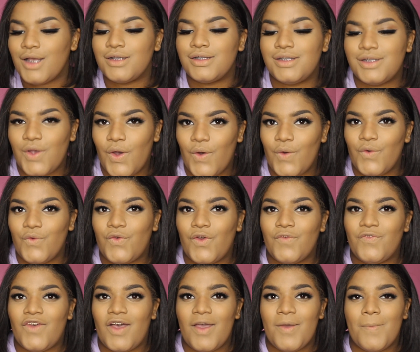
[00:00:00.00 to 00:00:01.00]
So
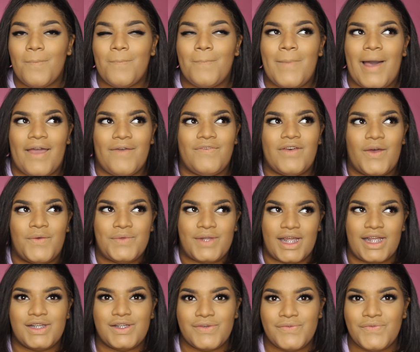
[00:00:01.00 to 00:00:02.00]
for my
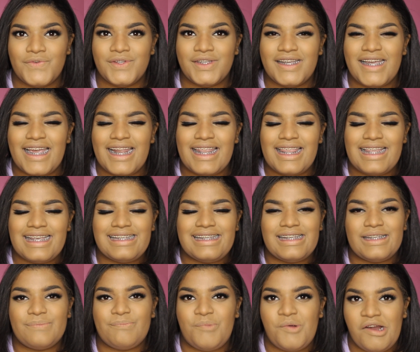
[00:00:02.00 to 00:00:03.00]
foundation routine, this
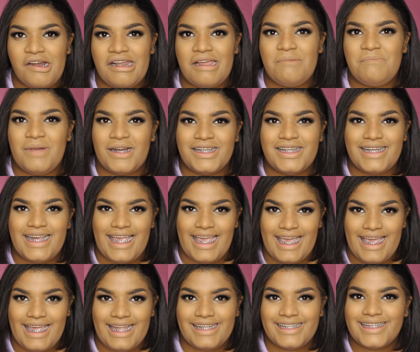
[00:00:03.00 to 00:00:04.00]
is pretty much
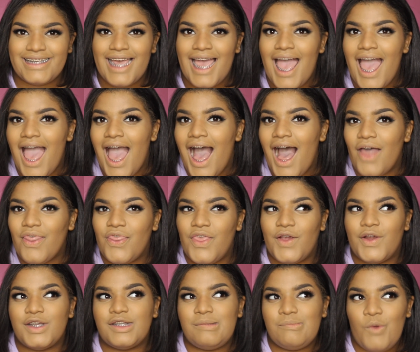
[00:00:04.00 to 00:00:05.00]
it.
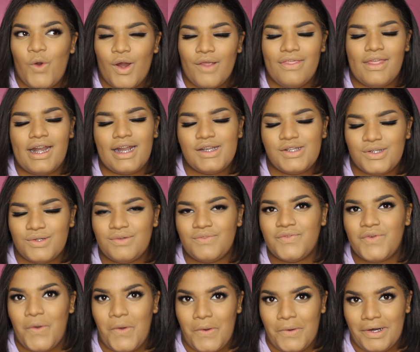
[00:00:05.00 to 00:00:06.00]
There is more that I do,
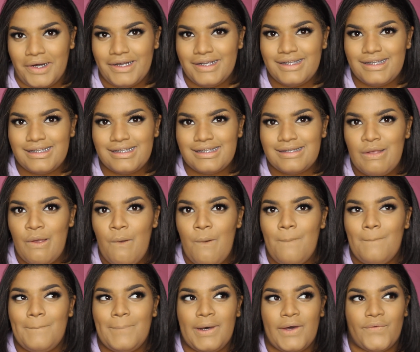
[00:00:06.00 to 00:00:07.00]
of course,
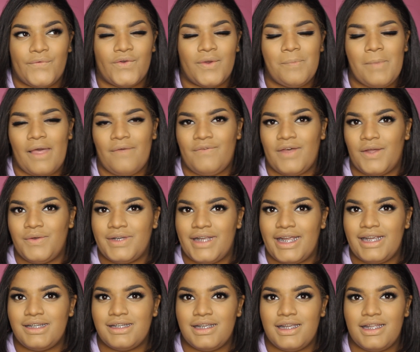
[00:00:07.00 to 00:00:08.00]
but for my
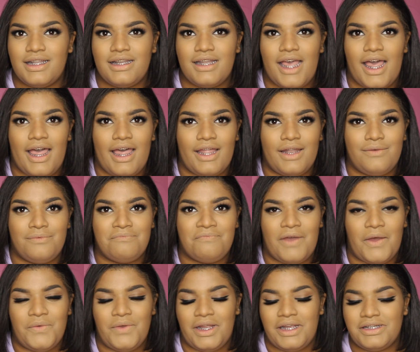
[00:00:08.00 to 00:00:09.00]
foundation and
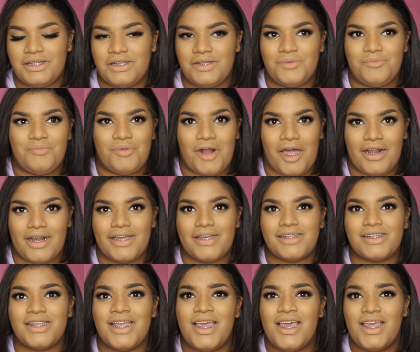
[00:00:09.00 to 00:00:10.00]
foundation
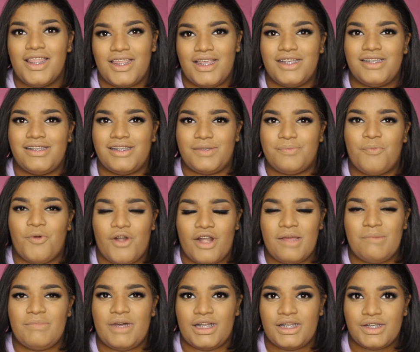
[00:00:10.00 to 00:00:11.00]
products, this is
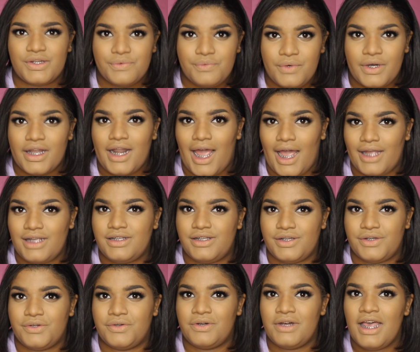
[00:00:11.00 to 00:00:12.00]
pretty much what I
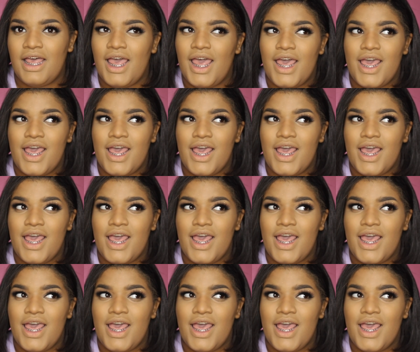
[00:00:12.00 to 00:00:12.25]
do.